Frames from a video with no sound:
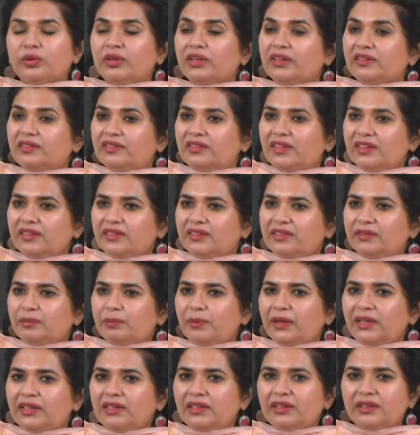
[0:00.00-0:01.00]
Is this
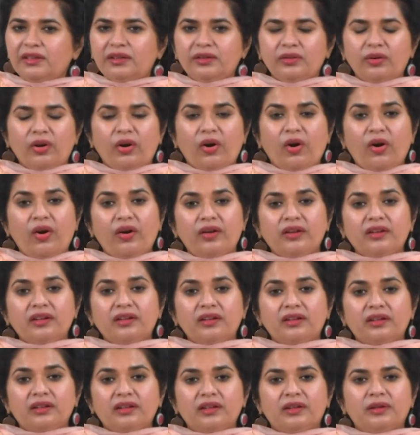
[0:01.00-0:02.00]
better? Or
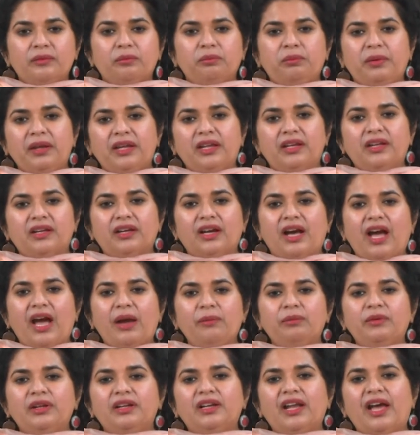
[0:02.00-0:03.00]
B, I
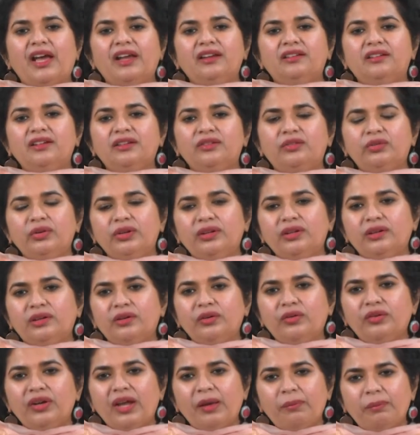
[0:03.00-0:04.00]
am delighted to
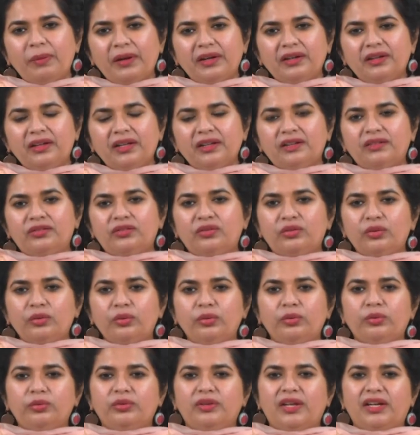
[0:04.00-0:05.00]
include appendix
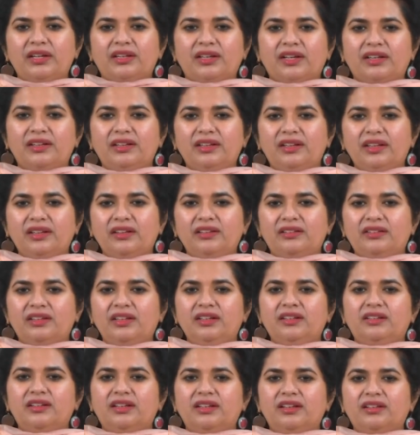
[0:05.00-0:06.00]
2 that contains
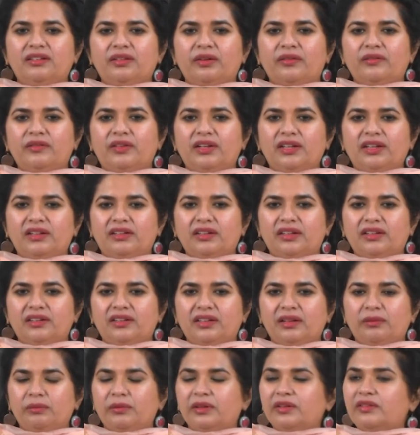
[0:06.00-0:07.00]
details of data
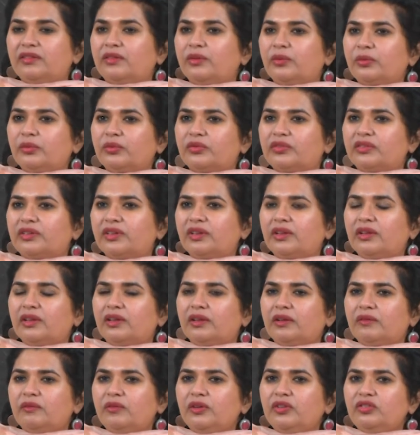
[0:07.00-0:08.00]
tables used.
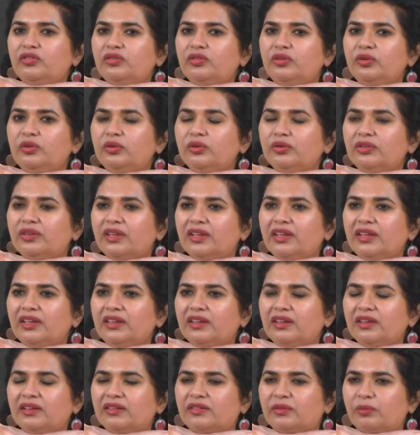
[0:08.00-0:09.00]
Which do you
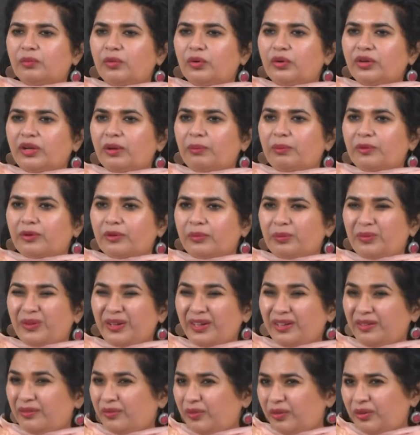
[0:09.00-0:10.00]
think is more
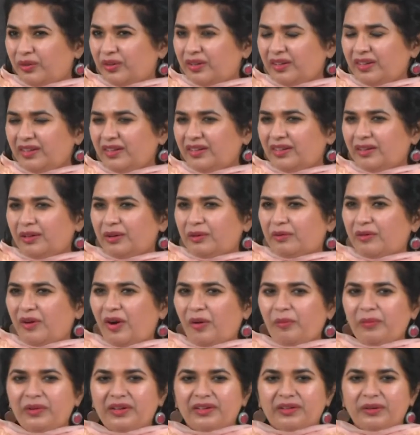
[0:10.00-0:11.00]
appropriate for a
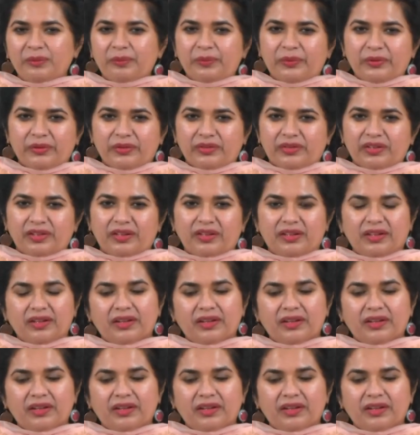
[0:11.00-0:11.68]
formal report?